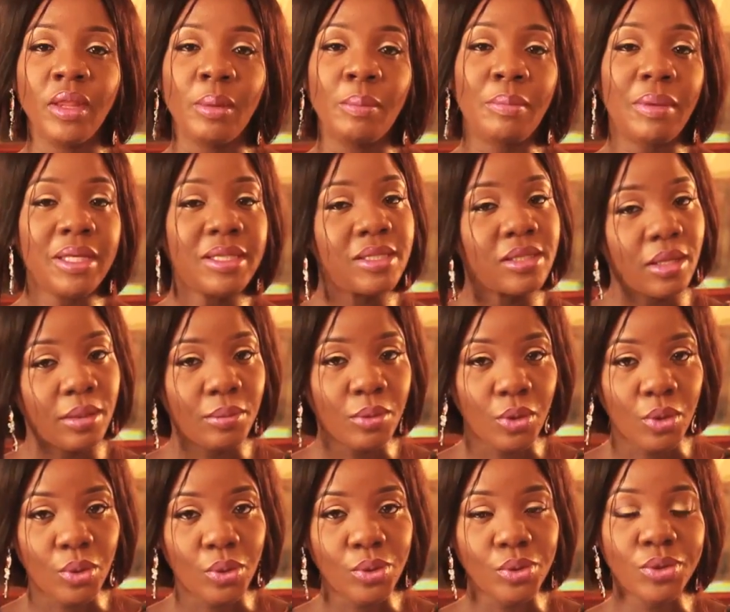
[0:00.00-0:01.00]
Mid-term
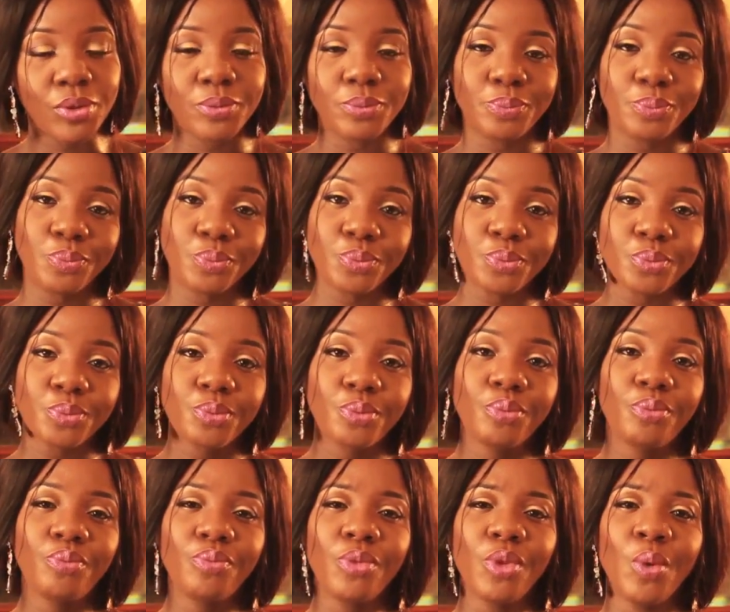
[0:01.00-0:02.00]
goals,
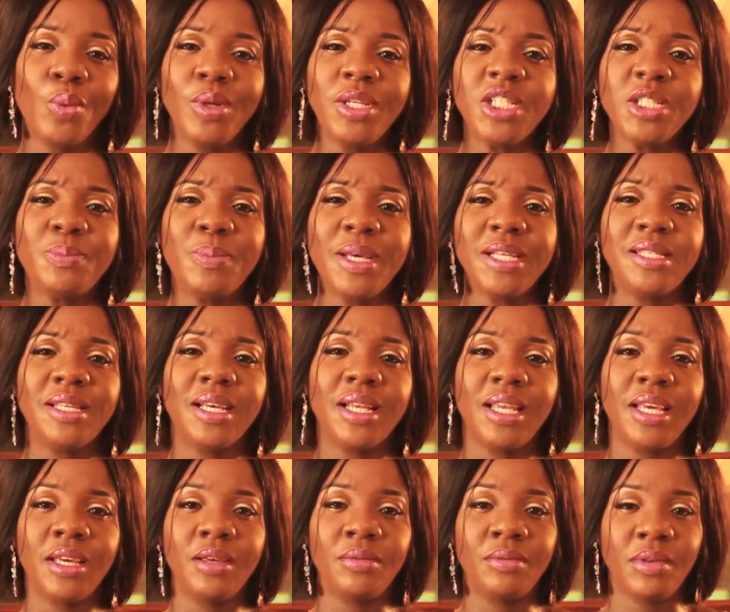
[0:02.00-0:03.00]
which is
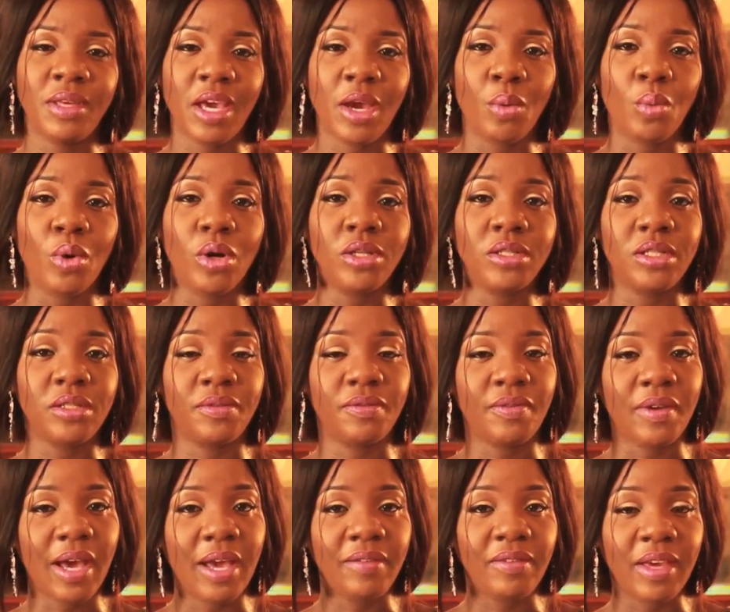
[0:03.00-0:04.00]
basically year 1 to
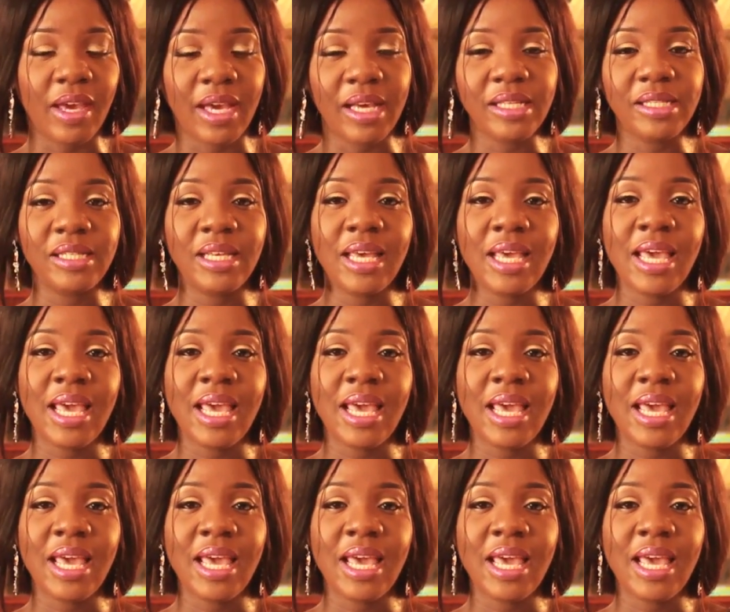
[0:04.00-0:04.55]
5 years.